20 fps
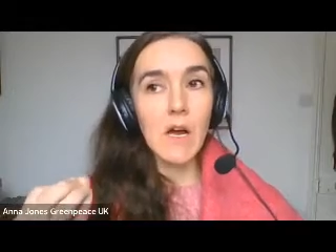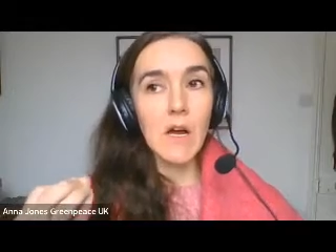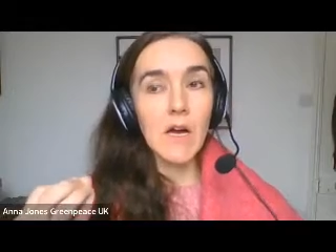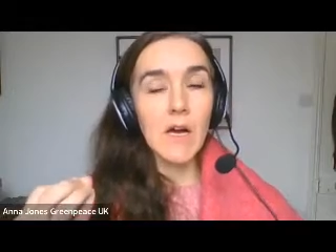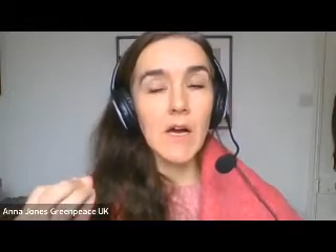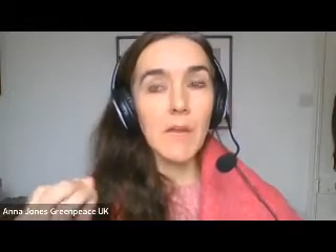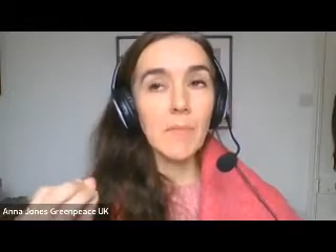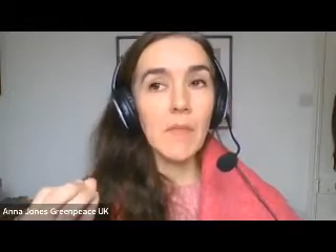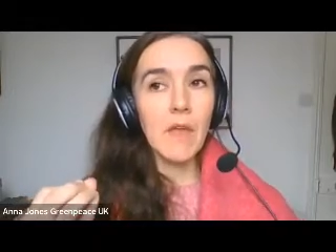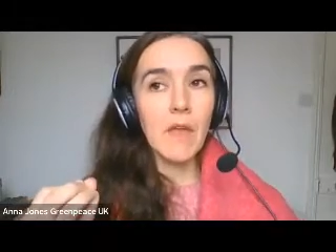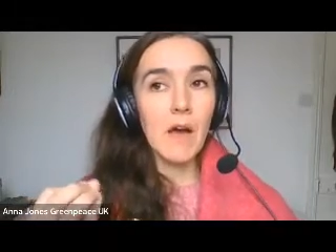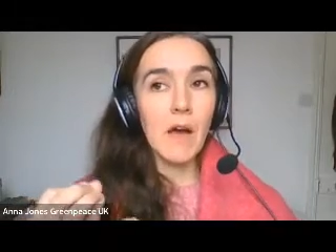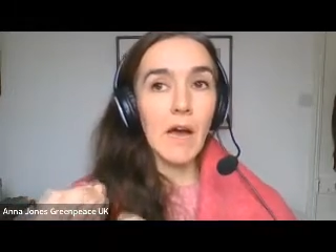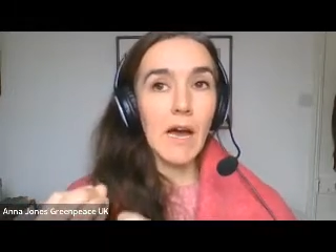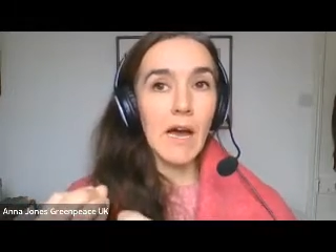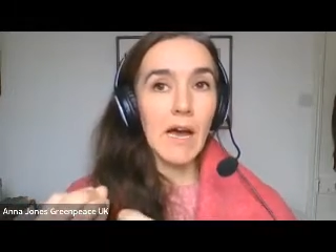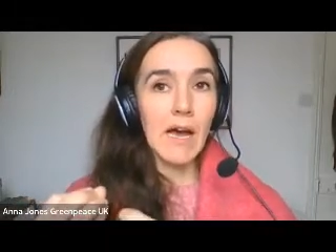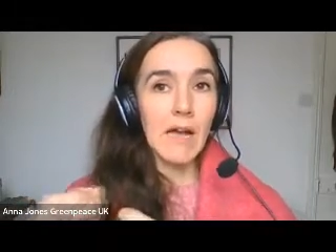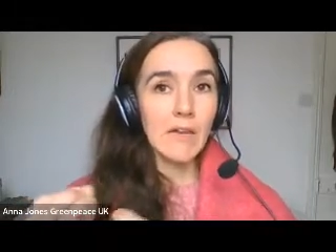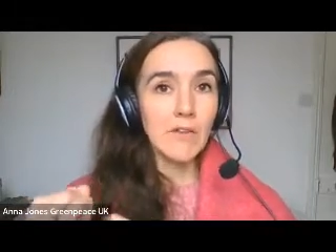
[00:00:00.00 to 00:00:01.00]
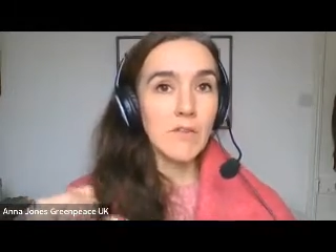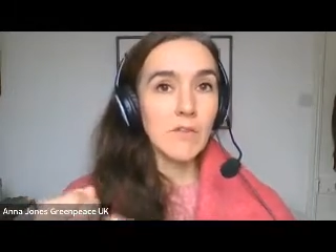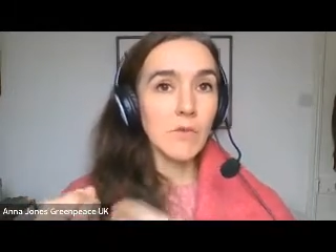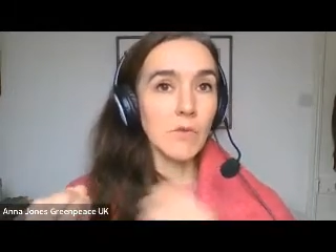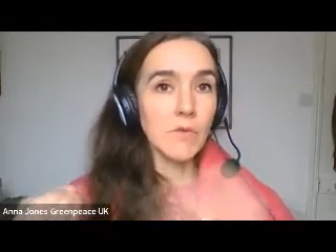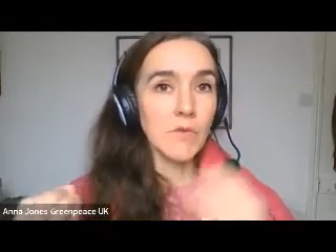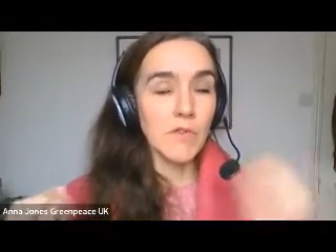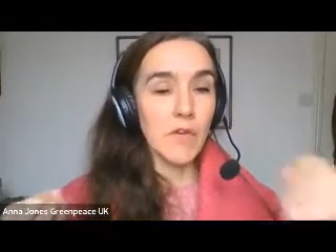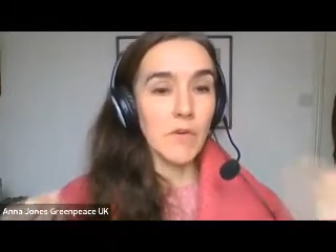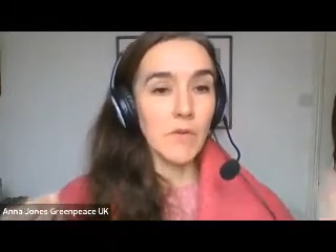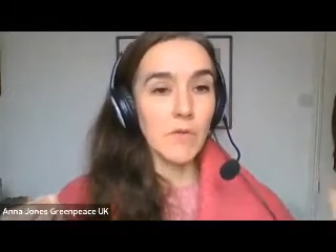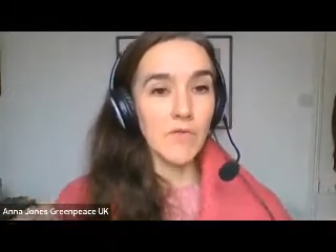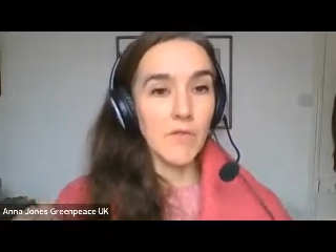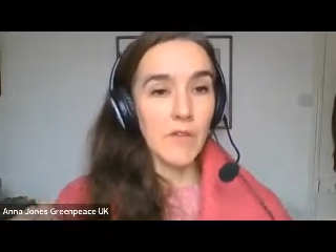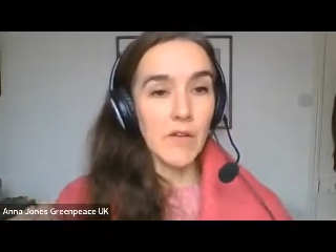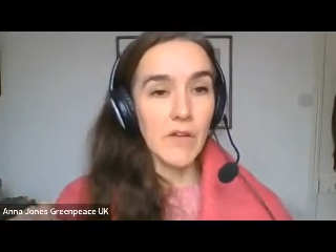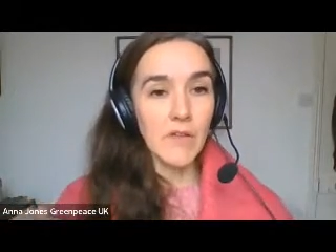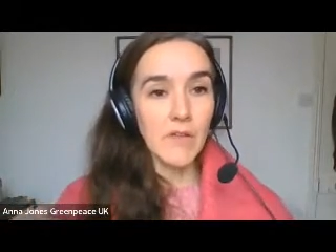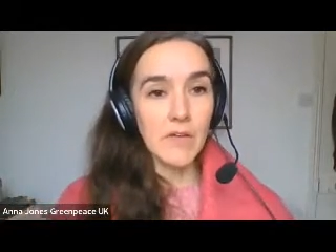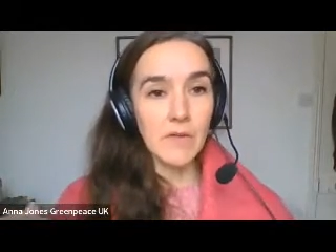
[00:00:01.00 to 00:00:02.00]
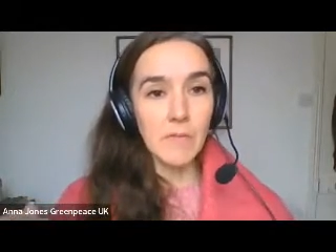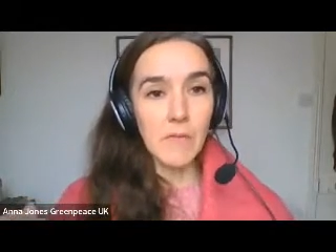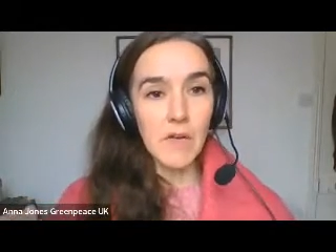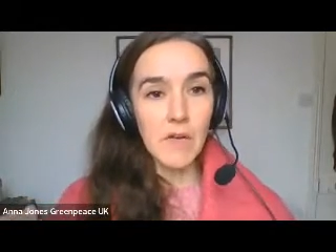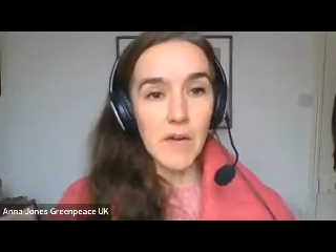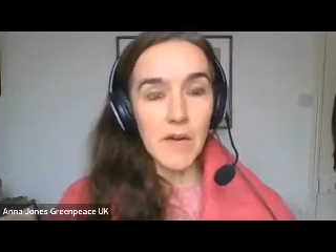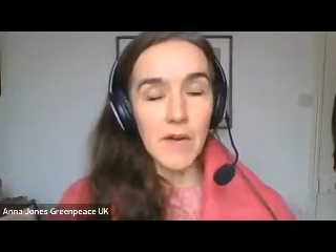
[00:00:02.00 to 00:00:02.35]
and also further